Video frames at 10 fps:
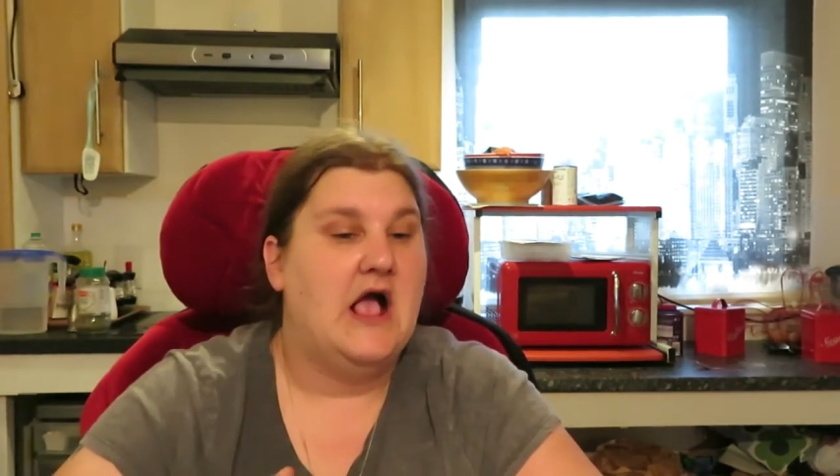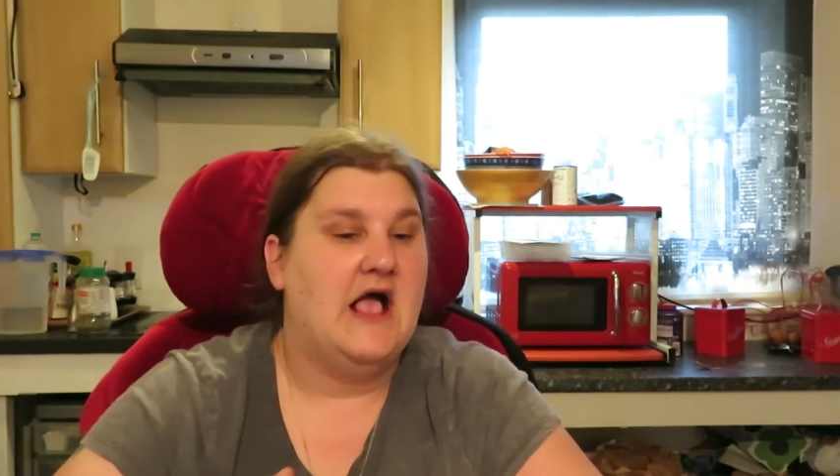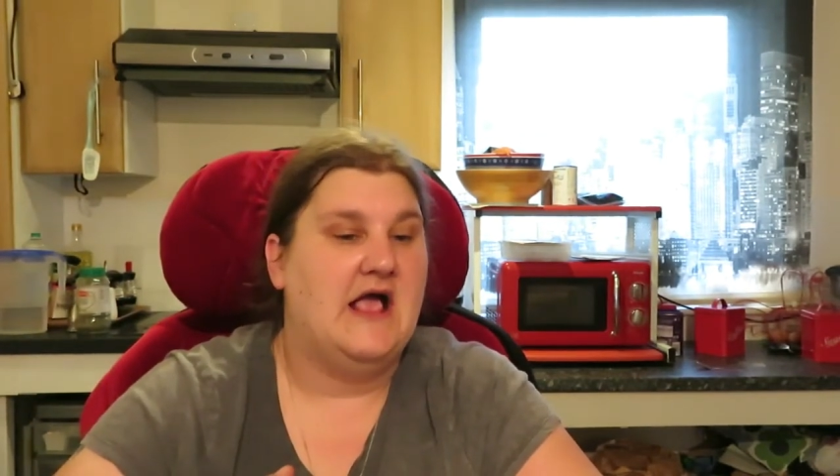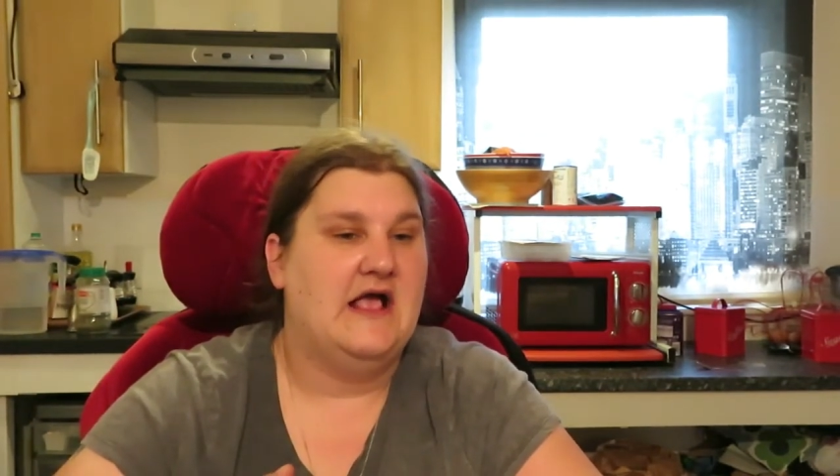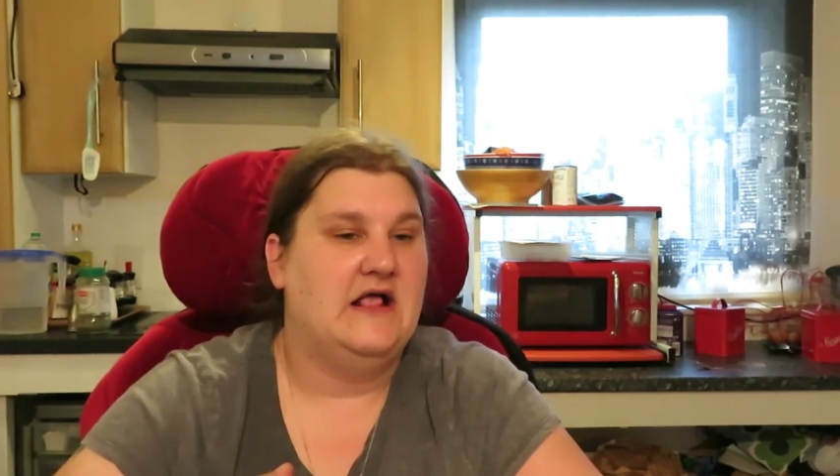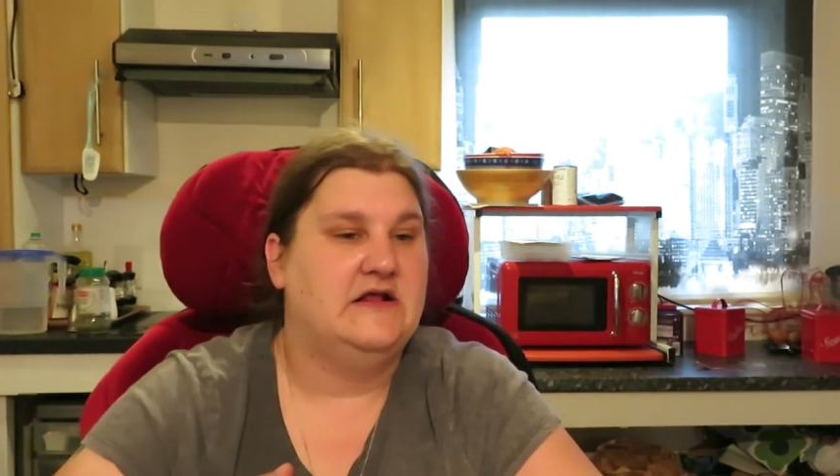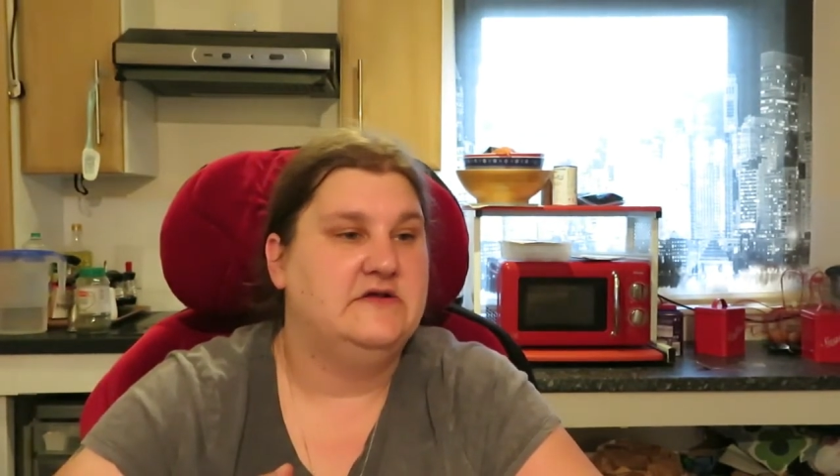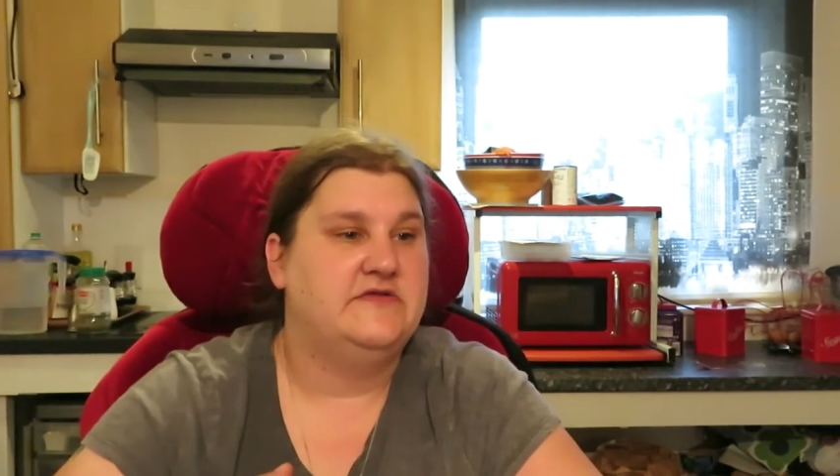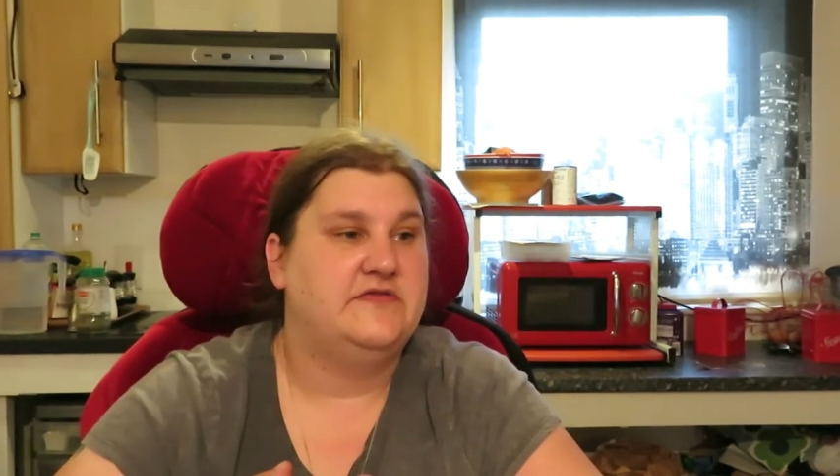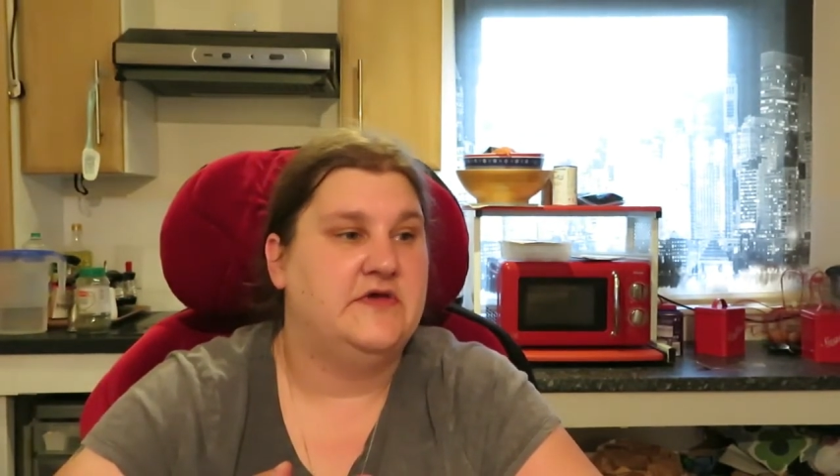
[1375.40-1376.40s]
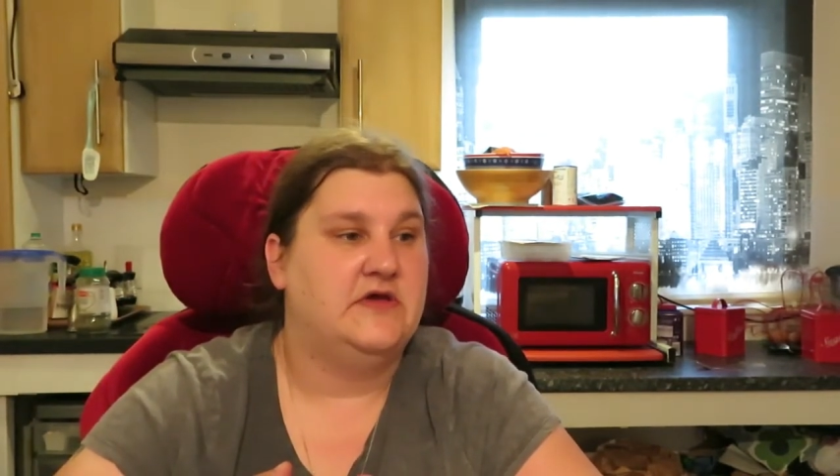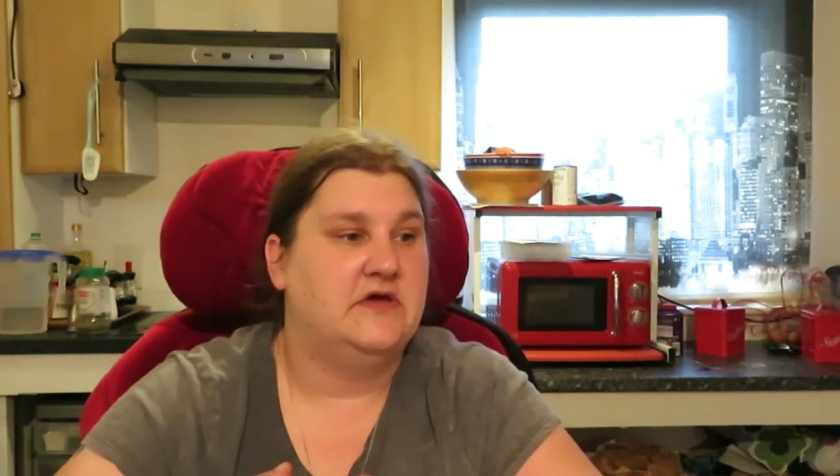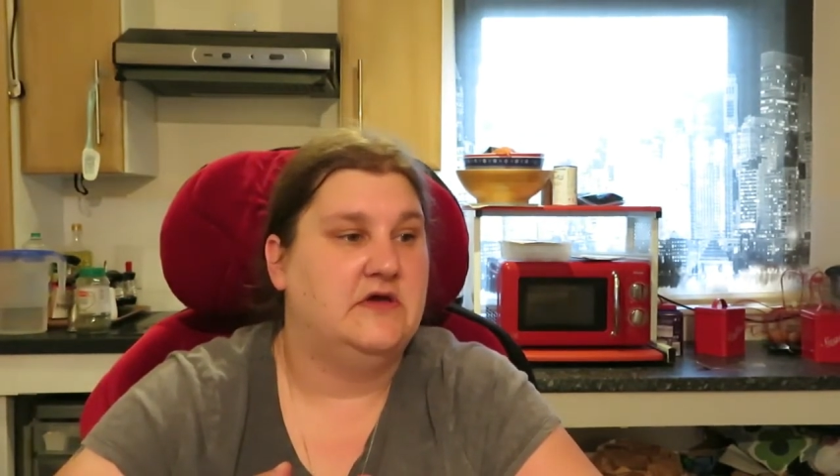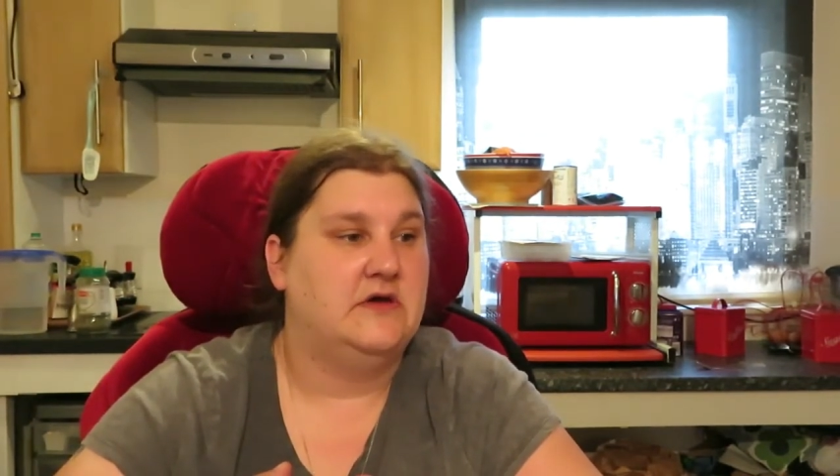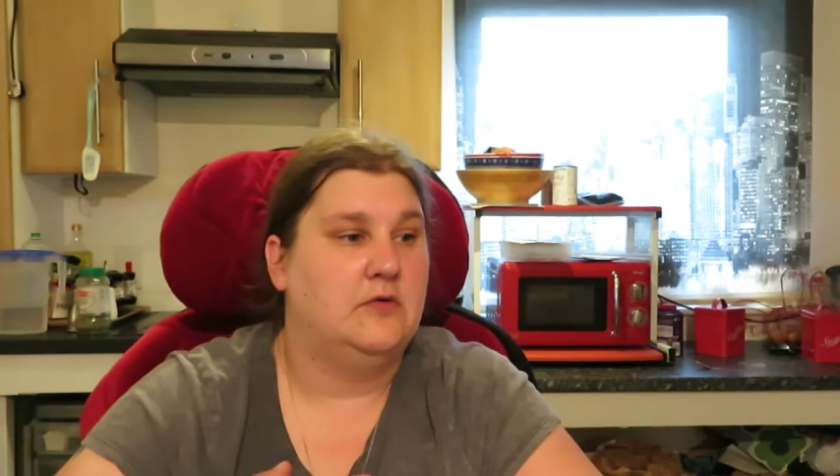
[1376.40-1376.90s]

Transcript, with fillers: and the,